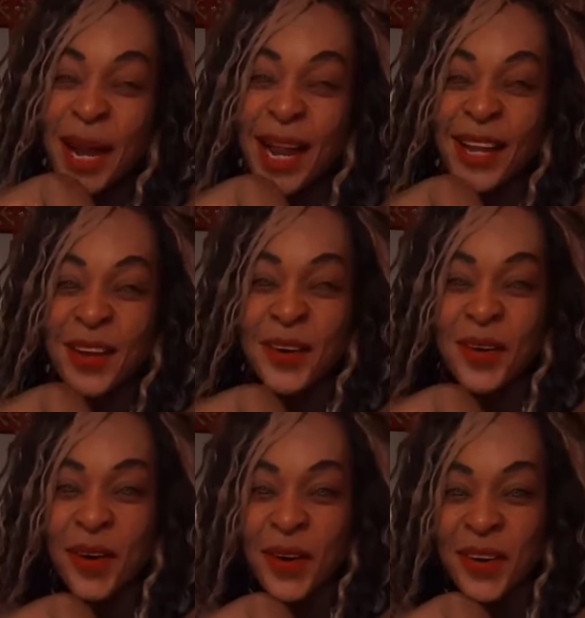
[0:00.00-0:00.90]
my
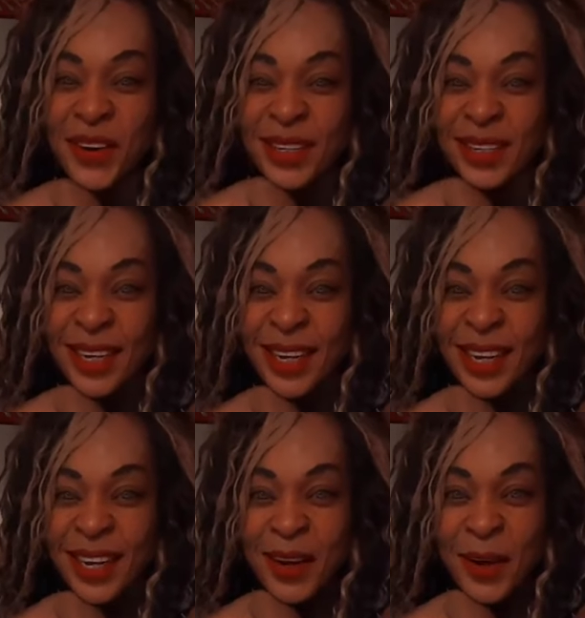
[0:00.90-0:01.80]
God.
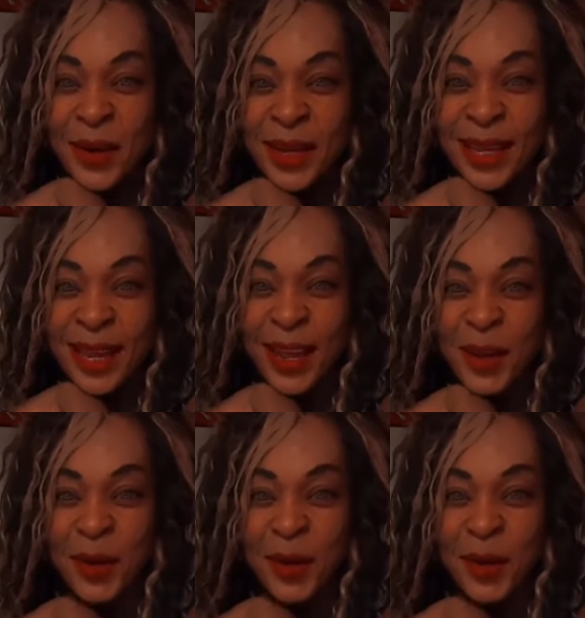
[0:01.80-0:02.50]
Okay,